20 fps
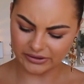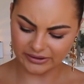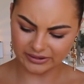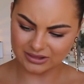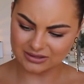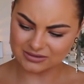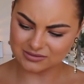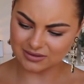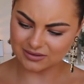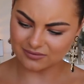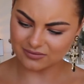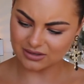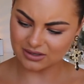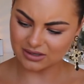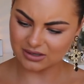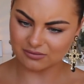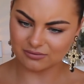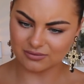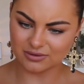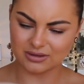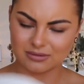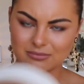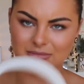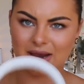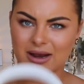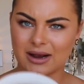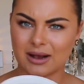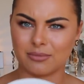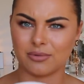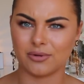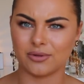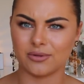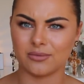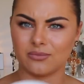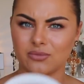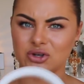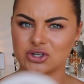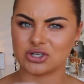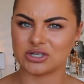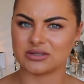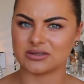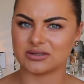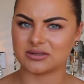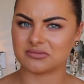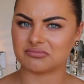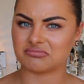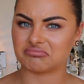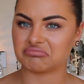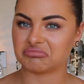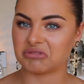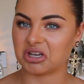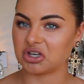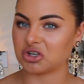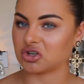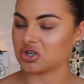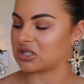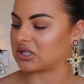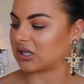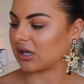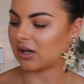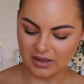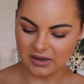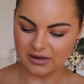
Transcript: Like there's not even any really makeup on them, which is interesting.